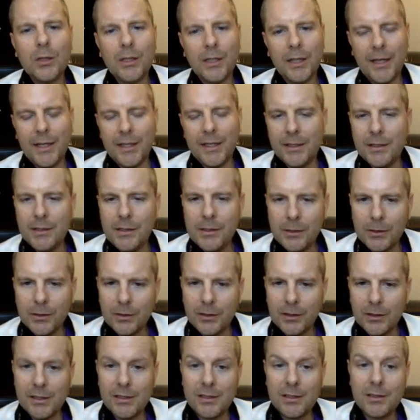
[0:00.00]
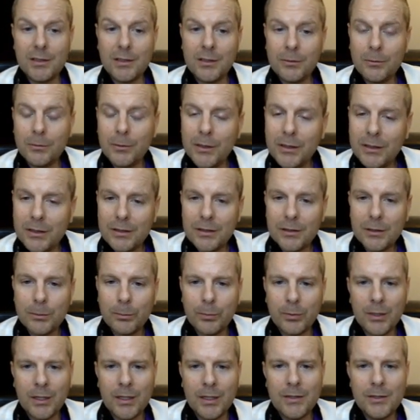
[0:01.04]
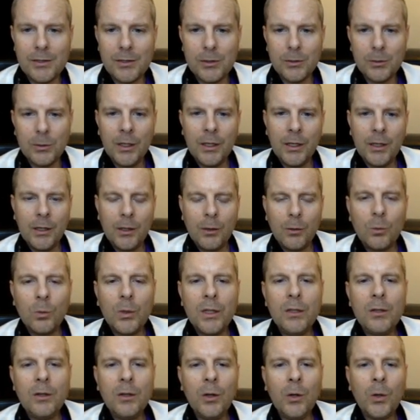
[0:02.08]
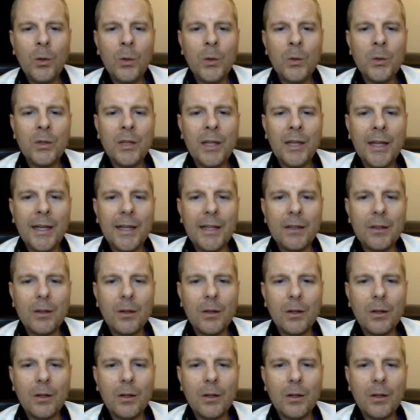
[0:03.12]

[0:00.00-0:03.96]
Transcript: at here is going to really surprise you. We know that